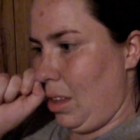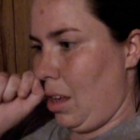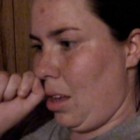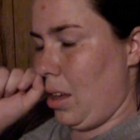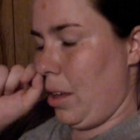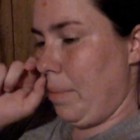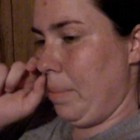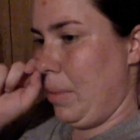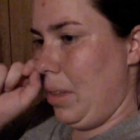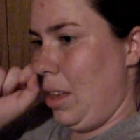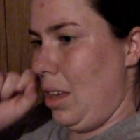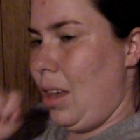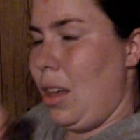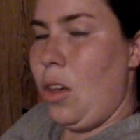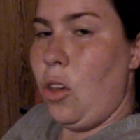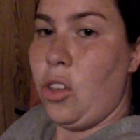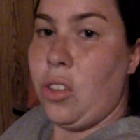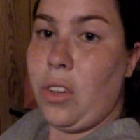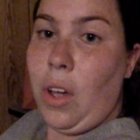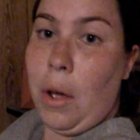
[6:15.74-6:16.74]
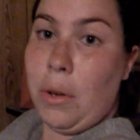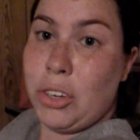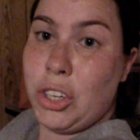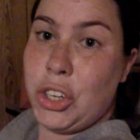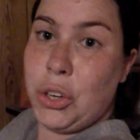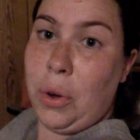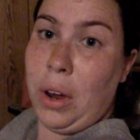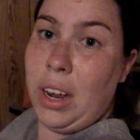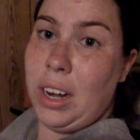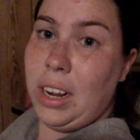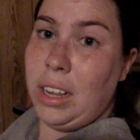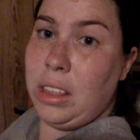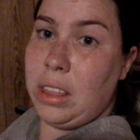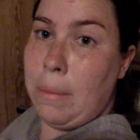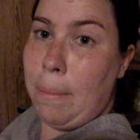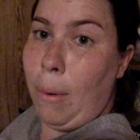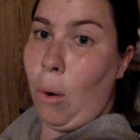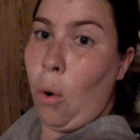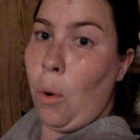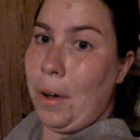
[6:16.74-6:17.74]
Um, so I was training the
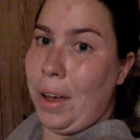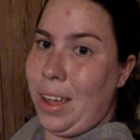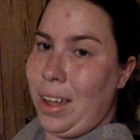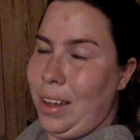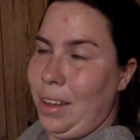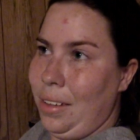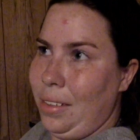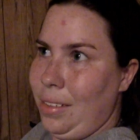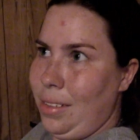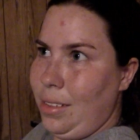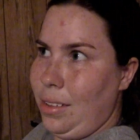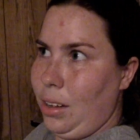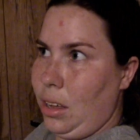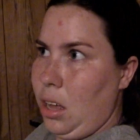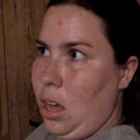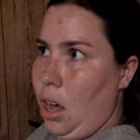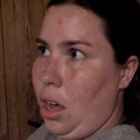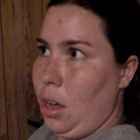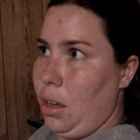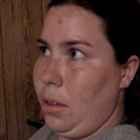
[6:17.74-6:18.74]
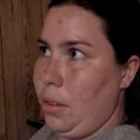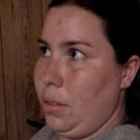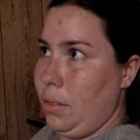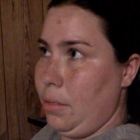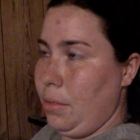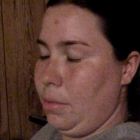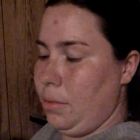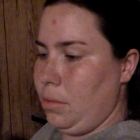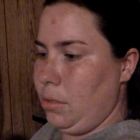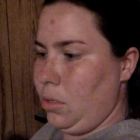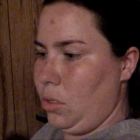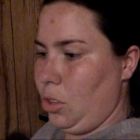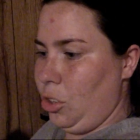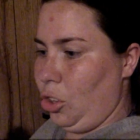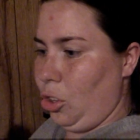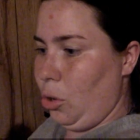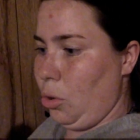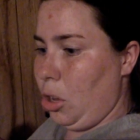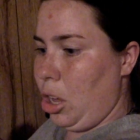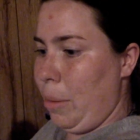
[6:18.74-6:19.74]
boys to come to
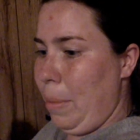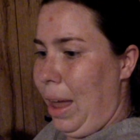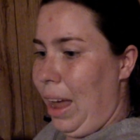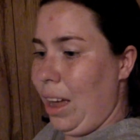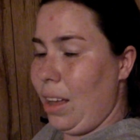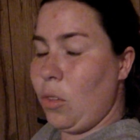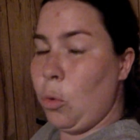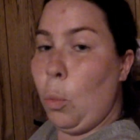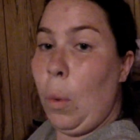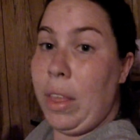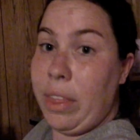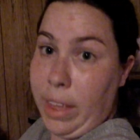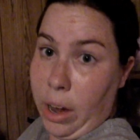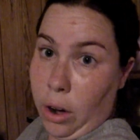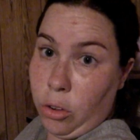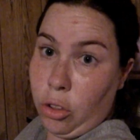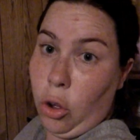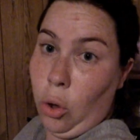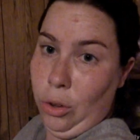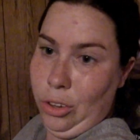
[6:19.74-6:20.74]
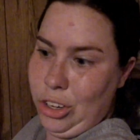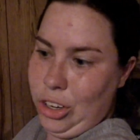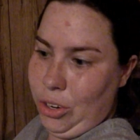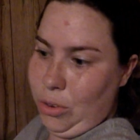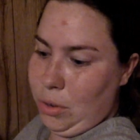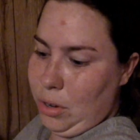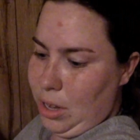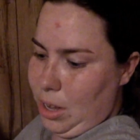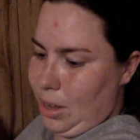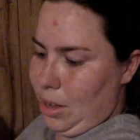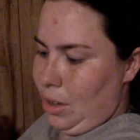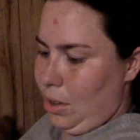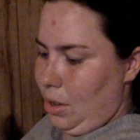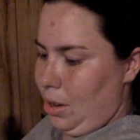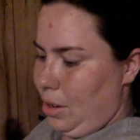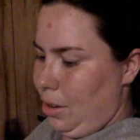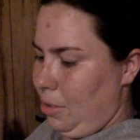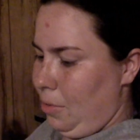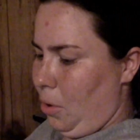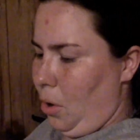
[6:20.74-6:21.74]
do commands when they're told to.
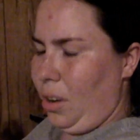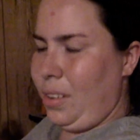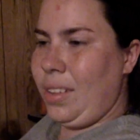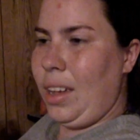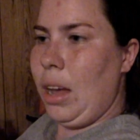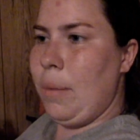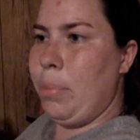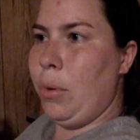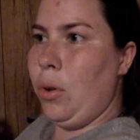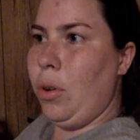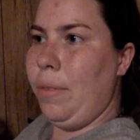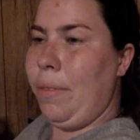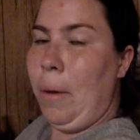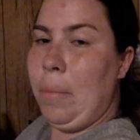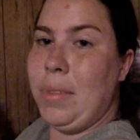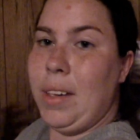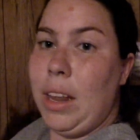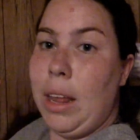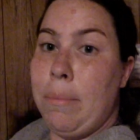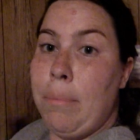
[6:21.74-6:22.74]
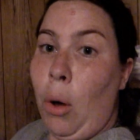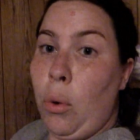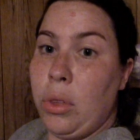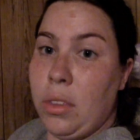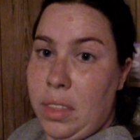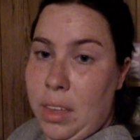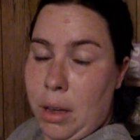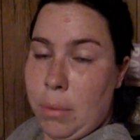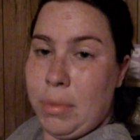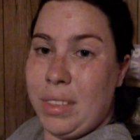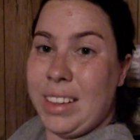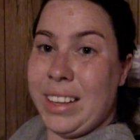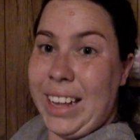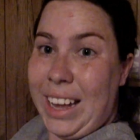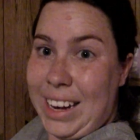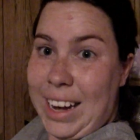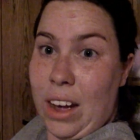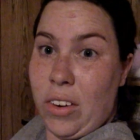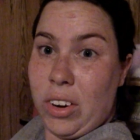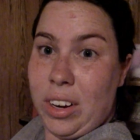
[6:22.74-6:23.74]
For example, if I'm telling both of them to
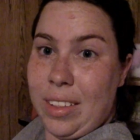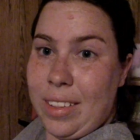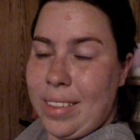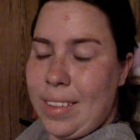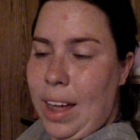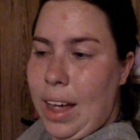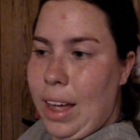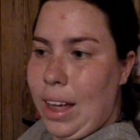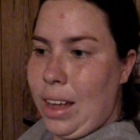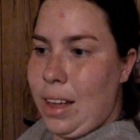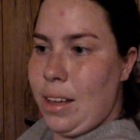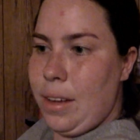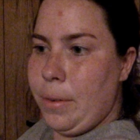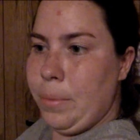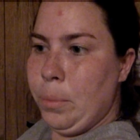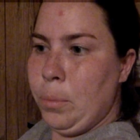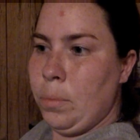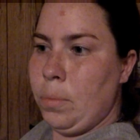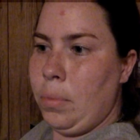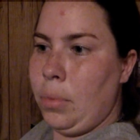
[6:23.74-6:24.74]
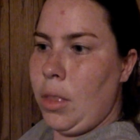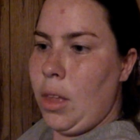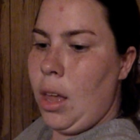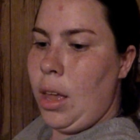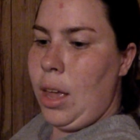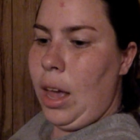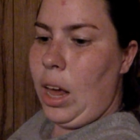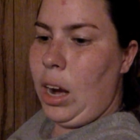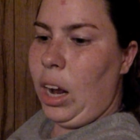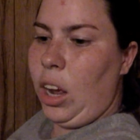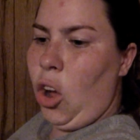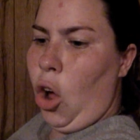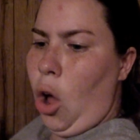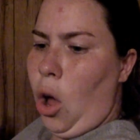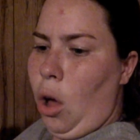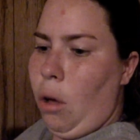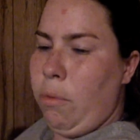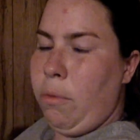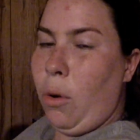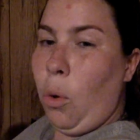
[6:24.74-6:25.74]
lay down and stay, and I
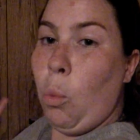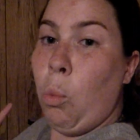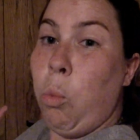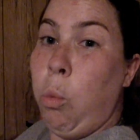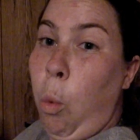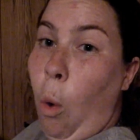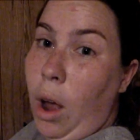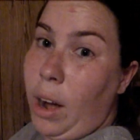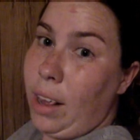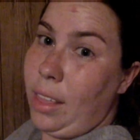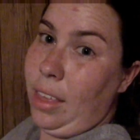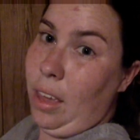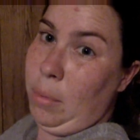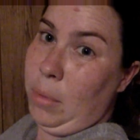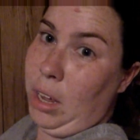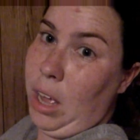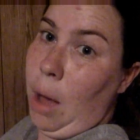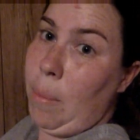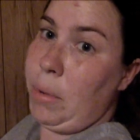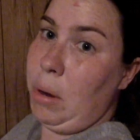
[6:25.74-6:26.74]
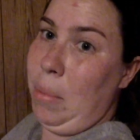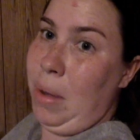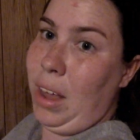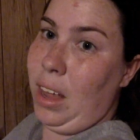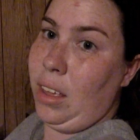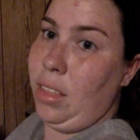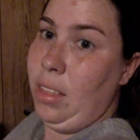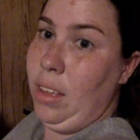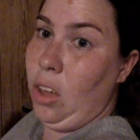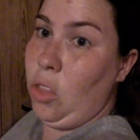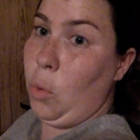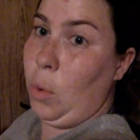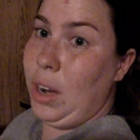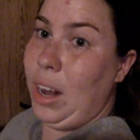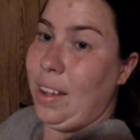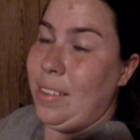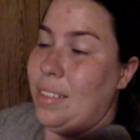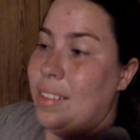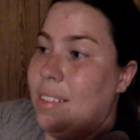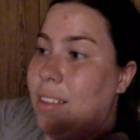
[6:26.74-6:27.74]
call for one of them to come to me, the other one
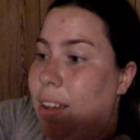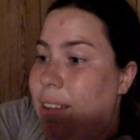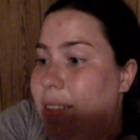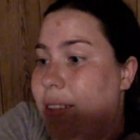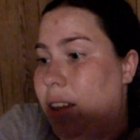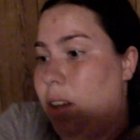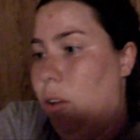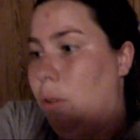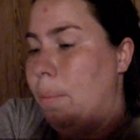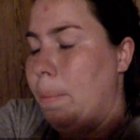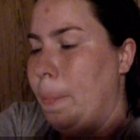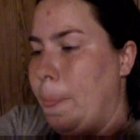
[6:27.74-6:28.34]
has to stay still.